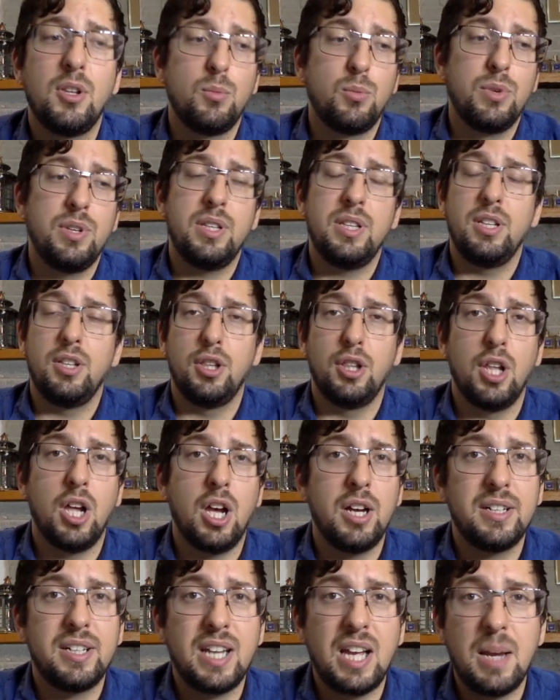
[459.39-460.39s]
Really
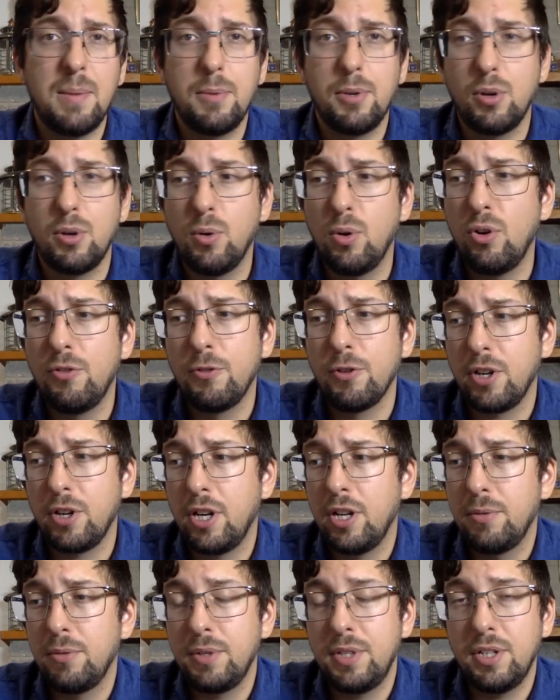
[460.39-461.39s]
long time ago, over
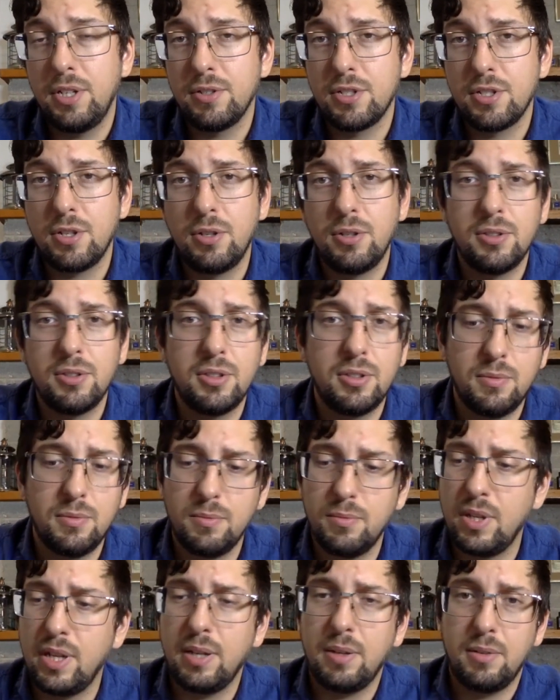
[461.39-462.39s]
100 years old,
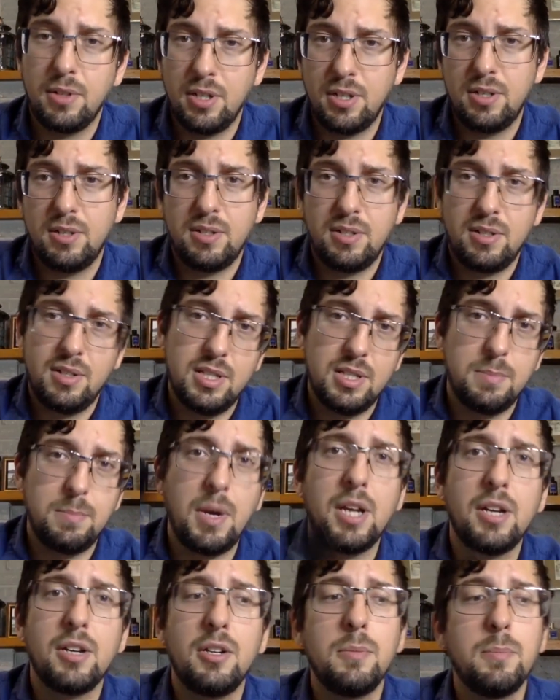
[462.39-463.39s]
like not this
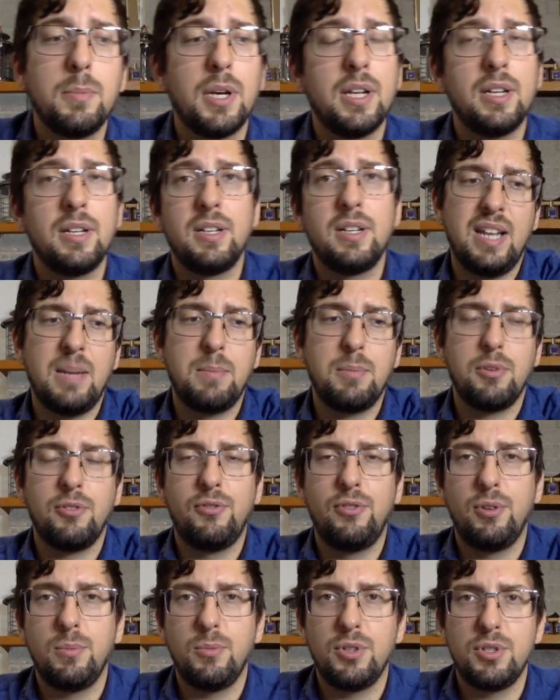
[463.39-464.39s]
bottle, but that
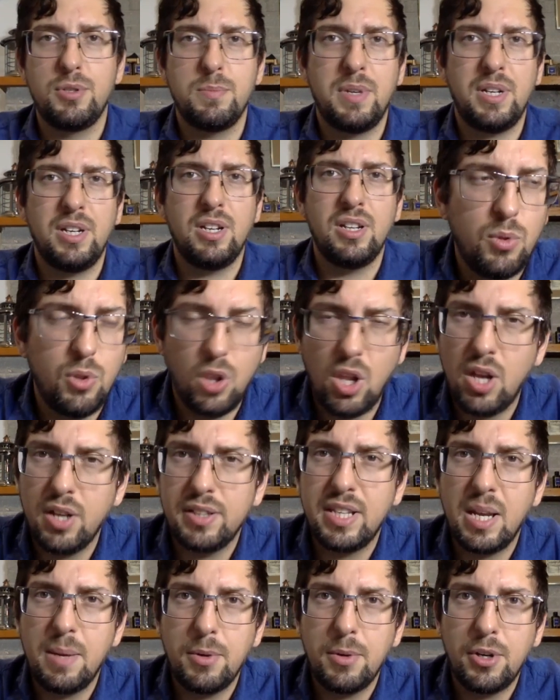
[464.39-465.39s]
perfume was made
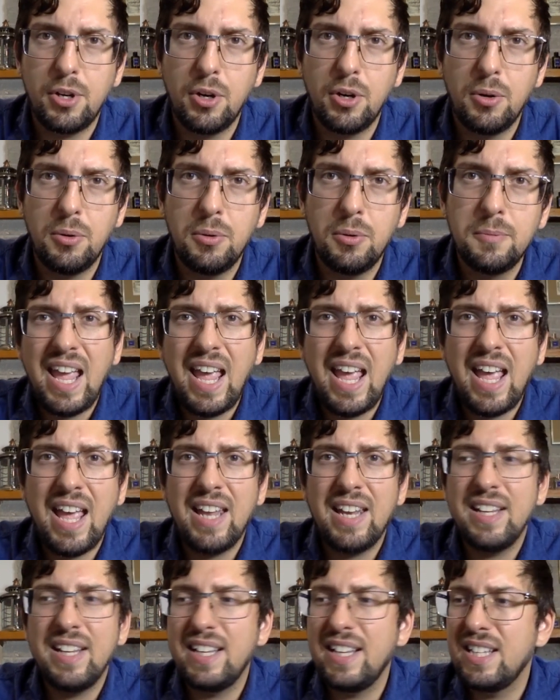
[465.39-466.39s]
long time ago.
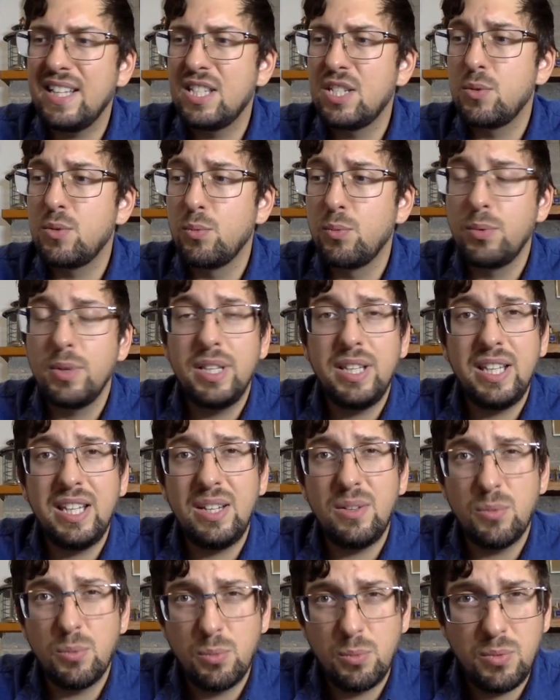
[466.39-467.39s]
And it's
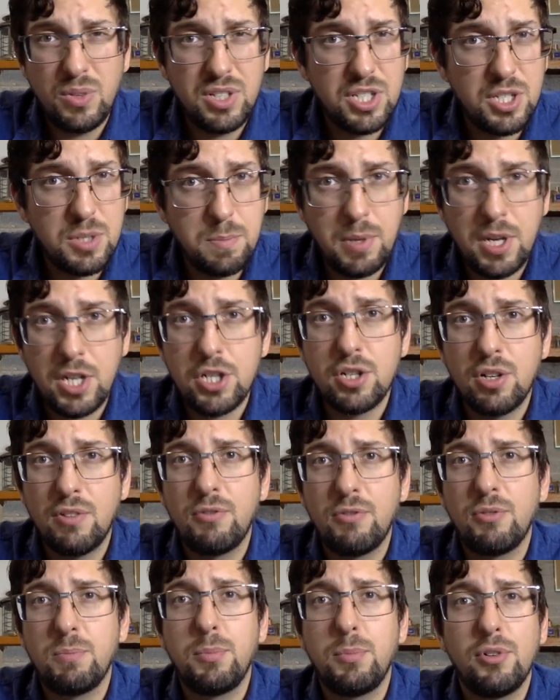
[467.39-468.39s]
really
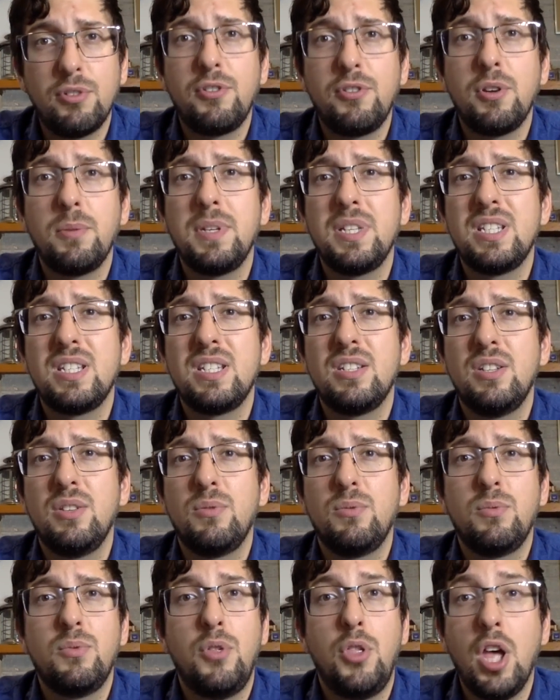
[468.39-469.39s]
special perfume. It's
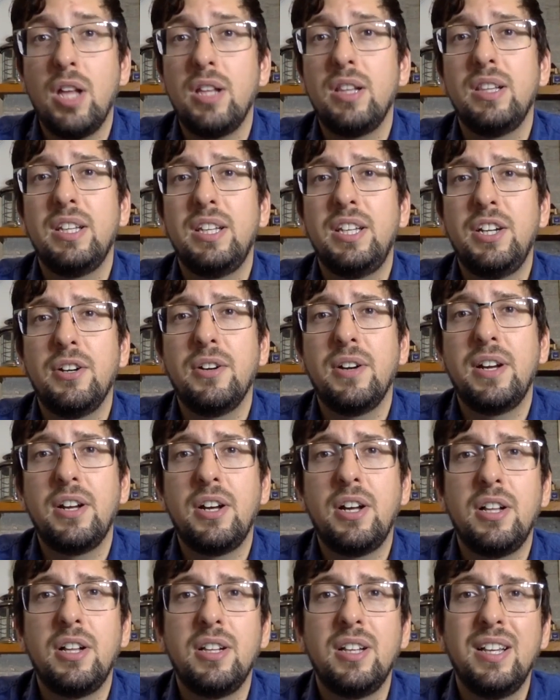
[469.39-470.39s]
not linear at
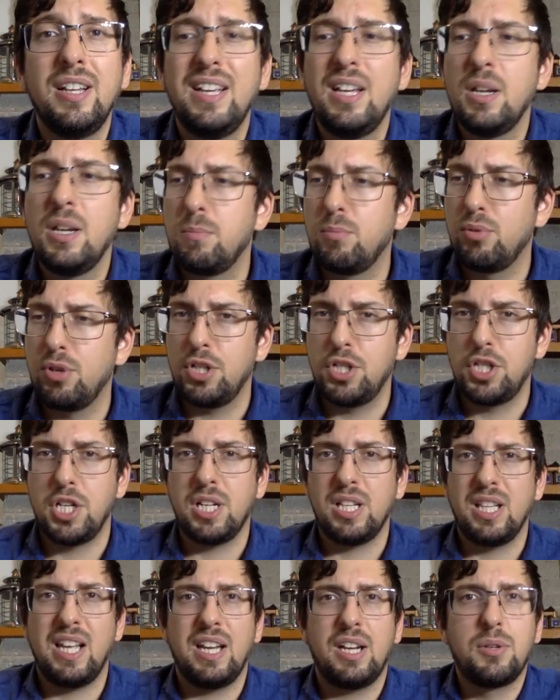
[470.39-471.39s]
all,
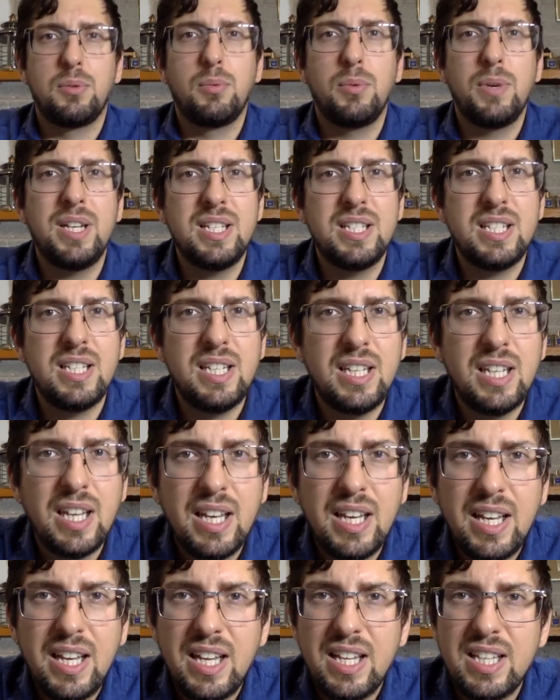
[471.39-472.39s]
project like crazy.
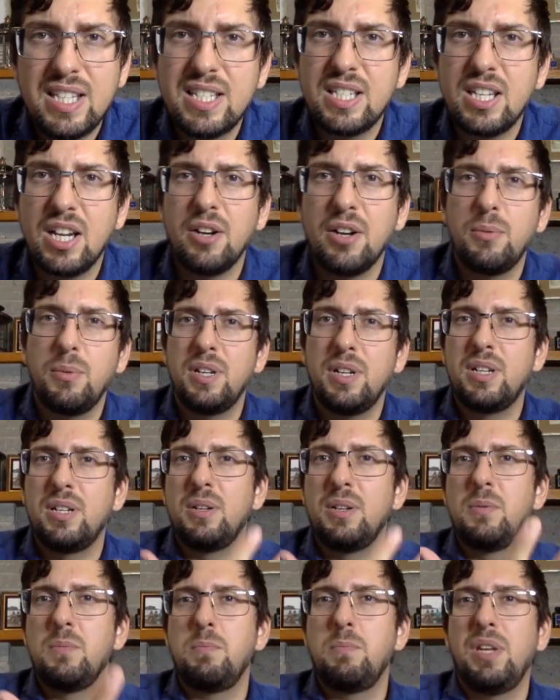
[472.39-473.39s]
It start with
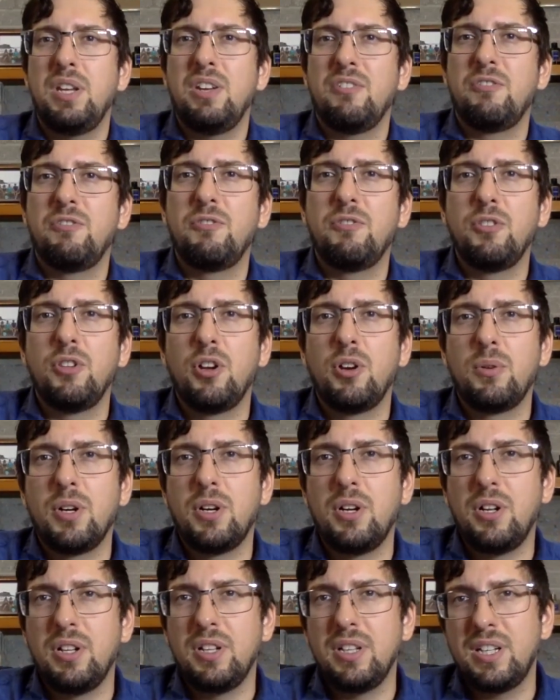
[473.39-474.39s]
being
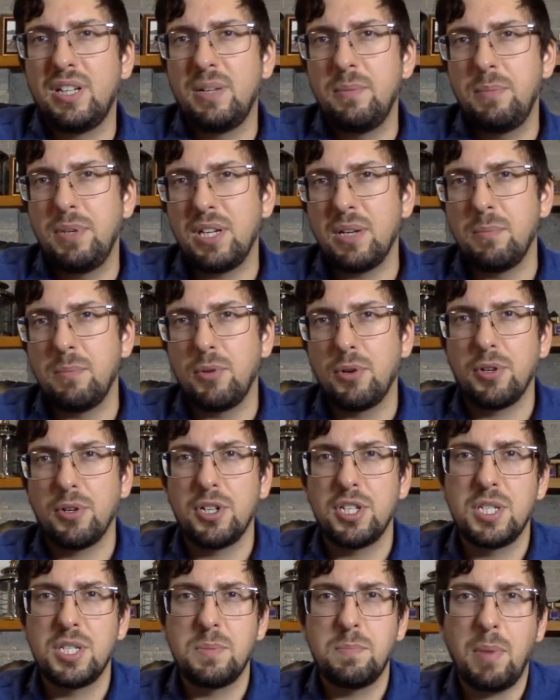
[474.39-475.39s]
floral, it become more
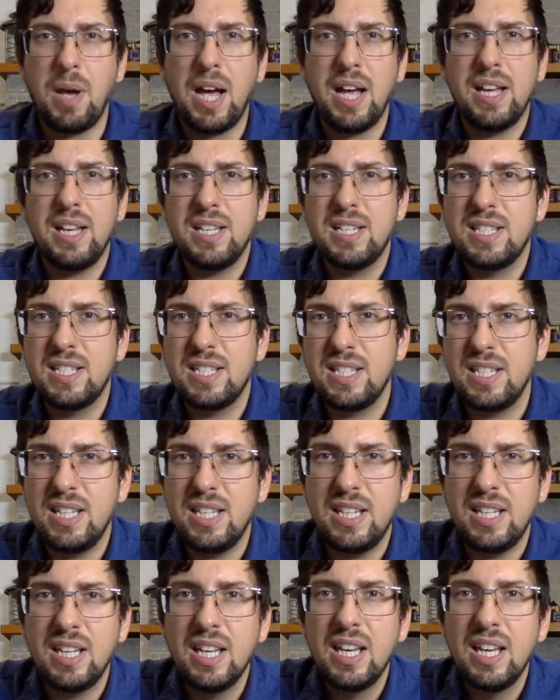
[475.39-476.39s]

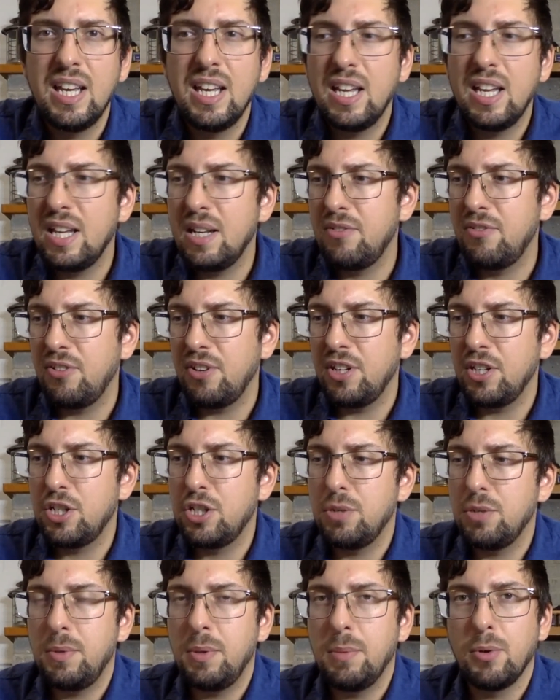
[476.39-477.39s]
spicy, it finished
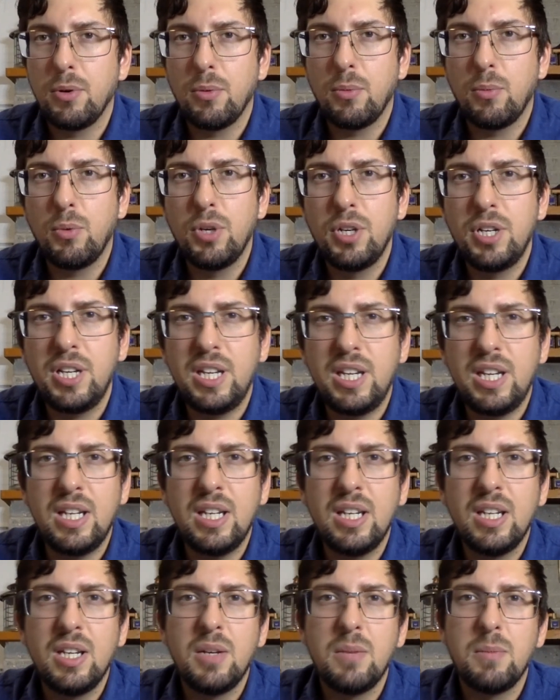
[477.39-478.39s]
to be more
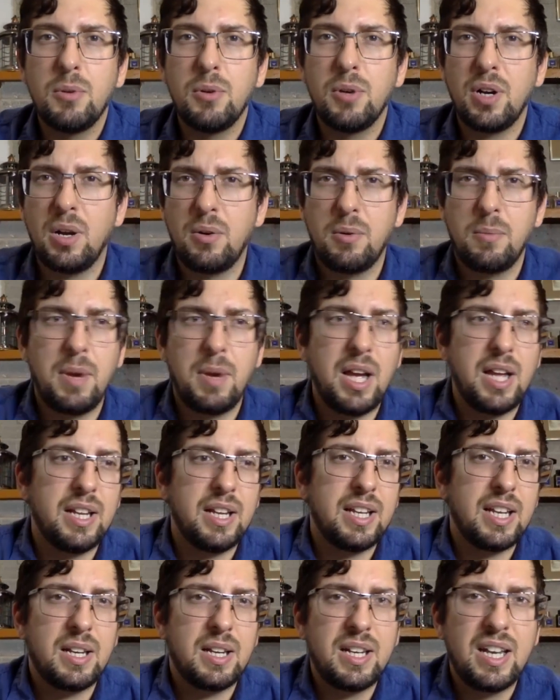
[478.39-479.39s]
woody, more
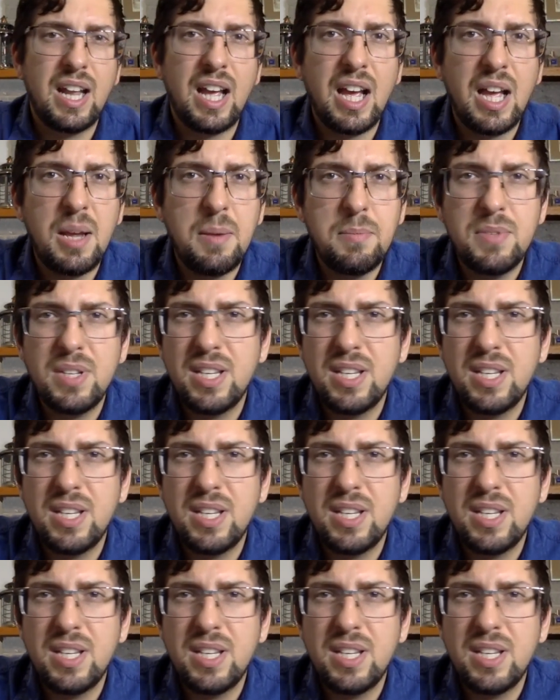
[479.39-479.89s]
aromatic at time.